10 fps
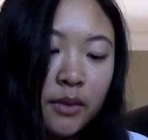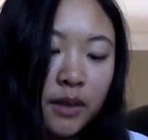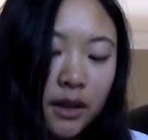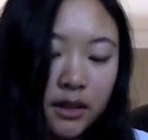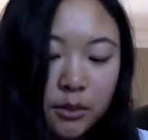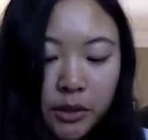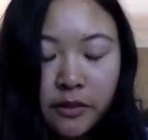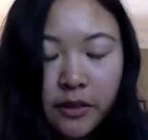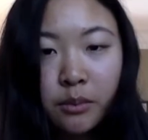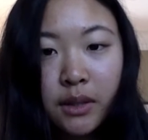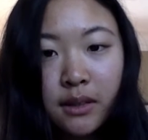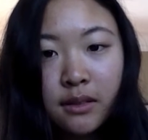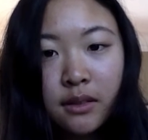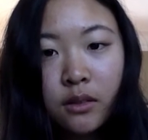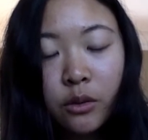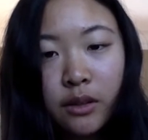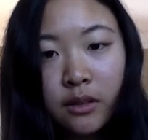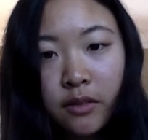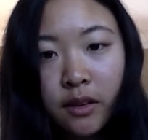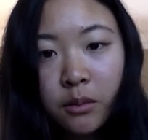God's perfect peace is always
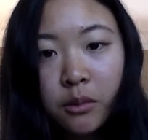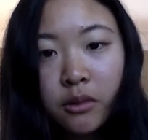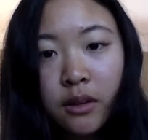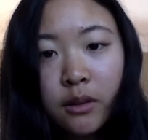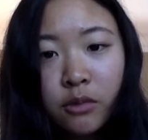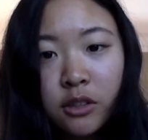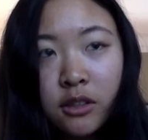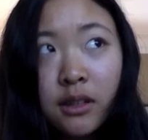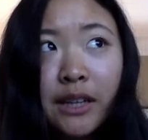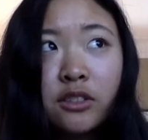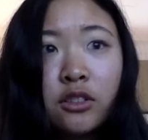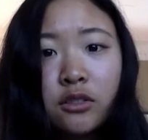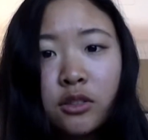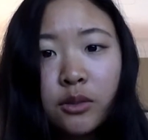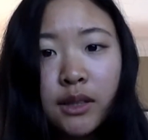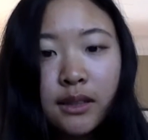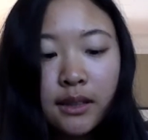available, and we should latch onto it.